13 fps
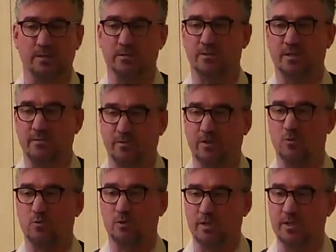
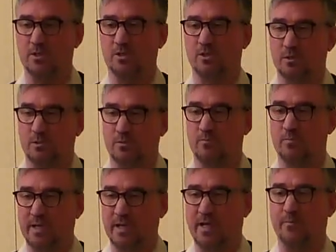difficulties
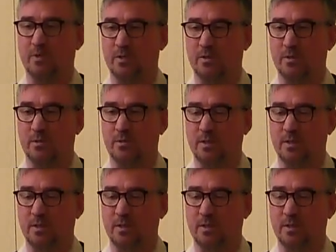might happen.